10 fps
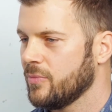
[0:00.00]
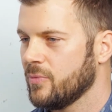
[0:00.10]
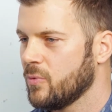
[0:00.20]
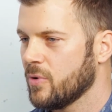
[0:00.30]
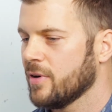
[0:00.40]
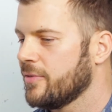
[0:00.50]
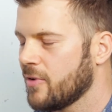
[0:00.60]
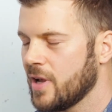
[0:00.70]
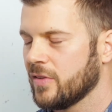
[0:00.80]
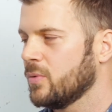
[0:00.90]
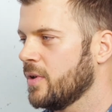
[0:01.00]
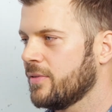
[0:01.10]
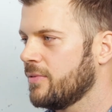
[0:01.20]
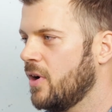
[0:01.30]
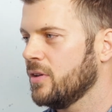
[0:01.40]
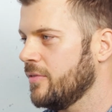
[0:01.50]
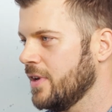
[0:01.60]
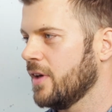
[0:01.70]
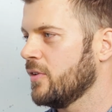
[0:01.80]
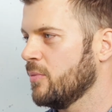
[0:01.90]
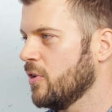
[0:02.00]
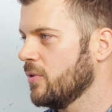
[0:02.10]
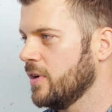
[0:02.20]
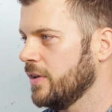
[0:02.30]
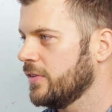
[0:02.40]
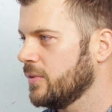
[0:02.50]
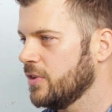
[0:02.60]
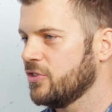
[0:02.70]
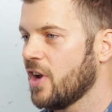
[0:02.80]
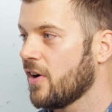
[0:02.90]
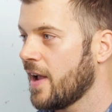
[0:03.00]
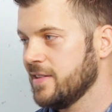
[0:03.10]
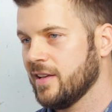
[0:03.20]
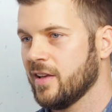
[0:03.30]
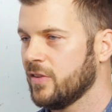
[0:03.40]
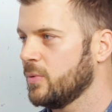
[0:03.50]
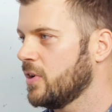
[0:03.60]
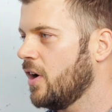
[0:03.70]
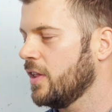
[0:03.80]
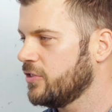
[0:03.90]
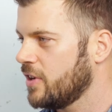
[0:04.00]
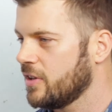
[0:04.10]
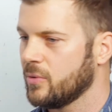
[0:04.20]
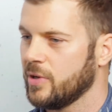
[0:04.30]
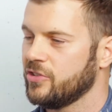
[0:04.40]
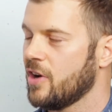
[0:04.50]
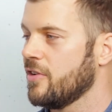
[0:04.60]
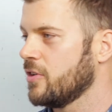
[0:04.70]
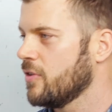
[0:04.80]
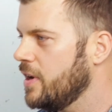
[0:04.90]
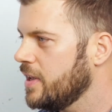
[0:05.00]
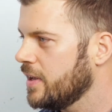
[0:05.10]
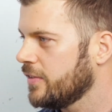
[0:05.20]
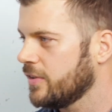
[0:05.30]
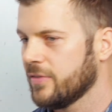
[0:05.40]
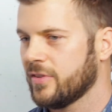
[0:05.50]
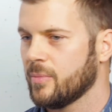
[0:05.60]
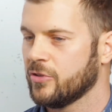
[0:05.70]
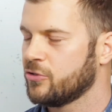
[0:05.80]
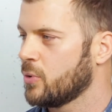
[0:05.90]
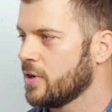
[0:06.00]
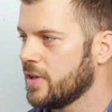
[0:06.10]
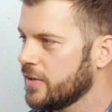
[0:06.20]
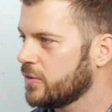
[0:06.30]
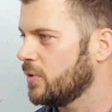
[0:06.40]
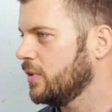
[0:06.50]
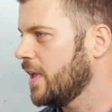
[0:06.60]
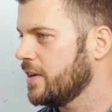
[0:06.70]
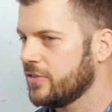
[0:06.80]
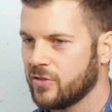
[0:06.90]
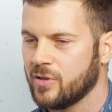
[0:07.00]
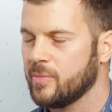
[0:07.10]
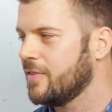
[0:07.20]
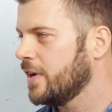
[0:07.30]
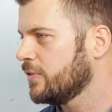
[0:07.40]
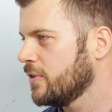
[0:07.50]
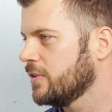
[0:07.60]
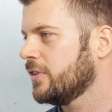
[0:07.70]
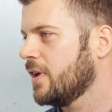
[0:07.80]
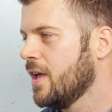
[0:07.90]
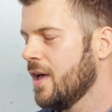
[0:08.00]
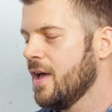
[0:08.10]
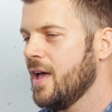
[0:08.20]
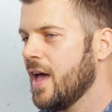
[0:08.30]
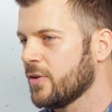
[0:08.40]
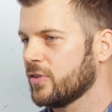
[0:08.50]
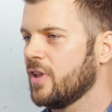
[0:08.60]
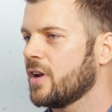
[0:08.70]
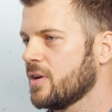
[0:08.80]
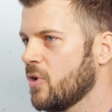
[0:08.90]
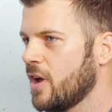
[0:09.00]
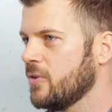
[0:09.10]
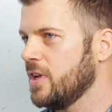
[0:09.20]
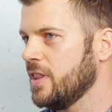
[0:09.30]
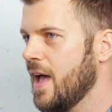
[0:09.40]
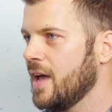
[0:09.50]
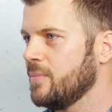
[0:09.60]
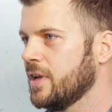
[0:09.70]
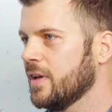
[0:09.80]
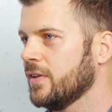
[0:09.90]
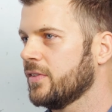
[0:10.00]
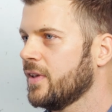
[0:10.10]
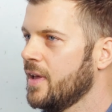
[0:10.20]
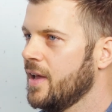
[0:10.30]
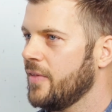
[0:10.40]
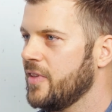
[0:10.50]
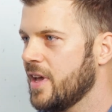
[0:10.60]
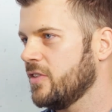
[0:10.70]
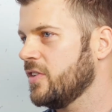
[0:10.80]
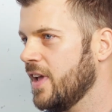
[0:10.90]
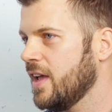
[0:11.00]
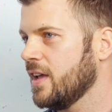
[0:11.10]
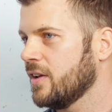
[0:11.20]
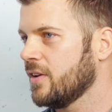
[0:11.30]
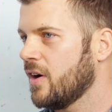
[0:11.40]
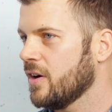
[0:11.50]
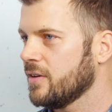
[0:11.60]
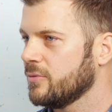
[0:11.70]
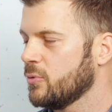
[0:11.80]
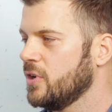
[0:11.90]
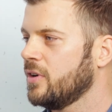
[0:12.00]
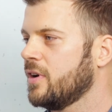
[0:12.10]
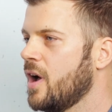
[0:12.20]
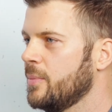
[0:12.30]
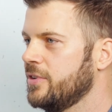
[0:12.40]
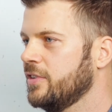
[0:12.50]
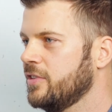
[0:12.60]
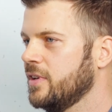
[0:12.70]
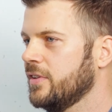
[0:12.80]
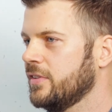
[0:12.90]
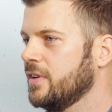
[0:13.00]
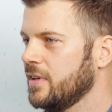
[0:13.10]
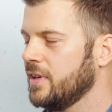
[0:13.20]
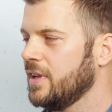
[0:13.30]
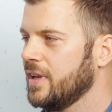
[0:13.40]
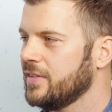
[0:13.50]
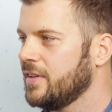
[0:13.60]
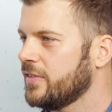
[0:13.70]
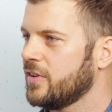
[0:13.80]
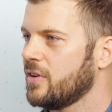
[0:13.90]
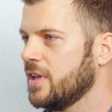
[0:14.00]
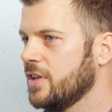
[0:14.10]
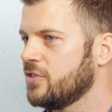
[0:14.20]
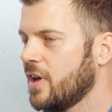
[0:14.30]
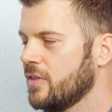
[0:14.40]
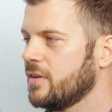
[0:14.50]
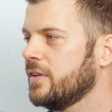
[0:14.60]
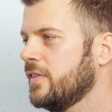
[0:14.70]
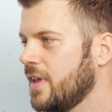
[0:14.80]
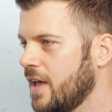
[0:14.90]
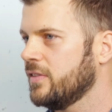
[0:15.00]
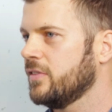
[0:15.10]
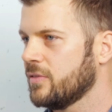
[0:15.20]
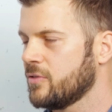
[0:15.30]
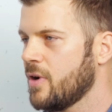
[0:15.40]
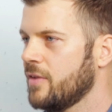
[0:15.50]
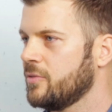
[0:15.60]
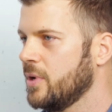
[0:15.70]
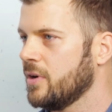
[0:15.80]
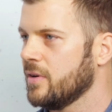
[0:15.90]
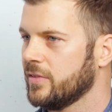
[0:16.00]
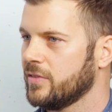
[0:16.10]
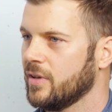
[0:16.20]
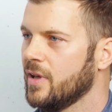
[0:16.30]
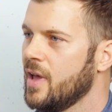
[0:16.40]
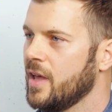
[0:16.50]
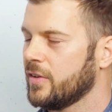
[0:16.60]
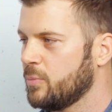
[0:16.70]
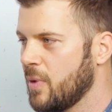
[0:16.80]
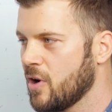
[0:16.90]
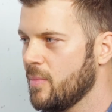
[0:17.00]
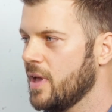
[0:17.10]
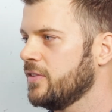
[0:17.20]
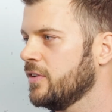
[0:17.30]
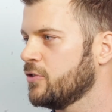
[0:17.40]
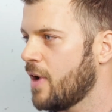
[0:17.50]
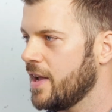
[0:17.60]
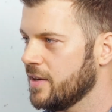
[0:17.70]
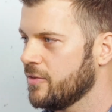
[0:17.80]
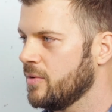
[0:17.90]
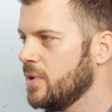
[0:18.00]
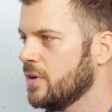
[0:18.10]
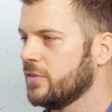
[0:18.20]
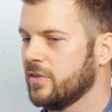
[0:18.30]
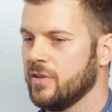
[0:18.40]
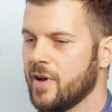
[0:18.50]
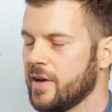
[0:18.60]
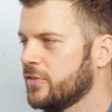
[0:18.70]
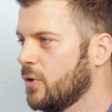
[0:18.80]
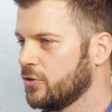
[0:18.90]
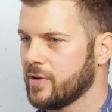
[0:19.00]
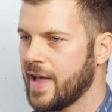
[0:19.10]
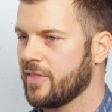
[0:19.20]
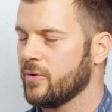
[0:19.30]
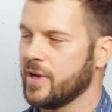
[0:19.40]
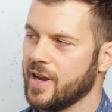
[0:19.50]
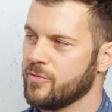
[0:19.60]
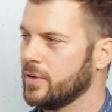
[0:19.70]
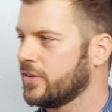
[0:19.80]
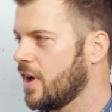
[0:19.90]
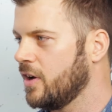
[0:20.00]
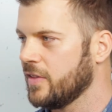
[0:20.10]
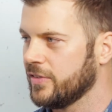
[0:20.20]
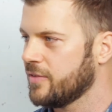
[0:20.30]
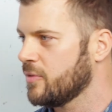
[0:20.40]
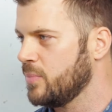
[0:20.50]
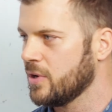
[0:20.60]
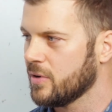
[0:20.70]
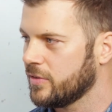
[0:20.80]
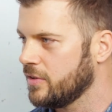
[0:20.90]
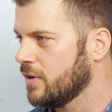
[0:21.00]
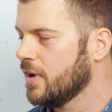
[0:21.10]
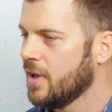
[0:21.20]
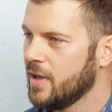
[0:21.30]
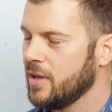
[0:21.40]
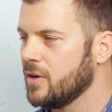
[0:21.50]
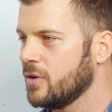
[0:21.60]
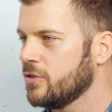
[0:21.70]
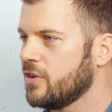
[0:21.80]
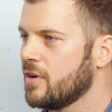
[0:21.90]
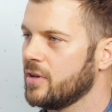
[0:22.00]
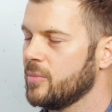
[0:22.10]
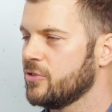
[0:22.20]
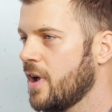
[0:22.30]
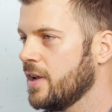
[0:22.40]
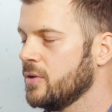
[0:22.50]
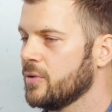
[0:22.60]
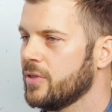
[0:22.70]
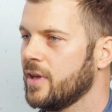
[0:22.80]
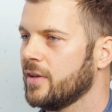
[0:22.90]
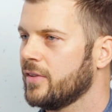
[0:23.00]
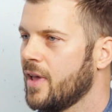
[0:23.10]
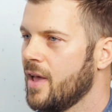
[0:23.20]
We're friends with all of the other breweries, and we share ideas, we call each other, we share ingredients, and if someone's short this, we'll lend it to them, and vice versa. And there's a lot of camaraderie in that, because at the end of the day, our real competition isn't necessarily each other, because the essence of craft beer is to experiment and try different beers, and you're at a social gathering and everyone's got all these different beers and you're sharing them and trying new things.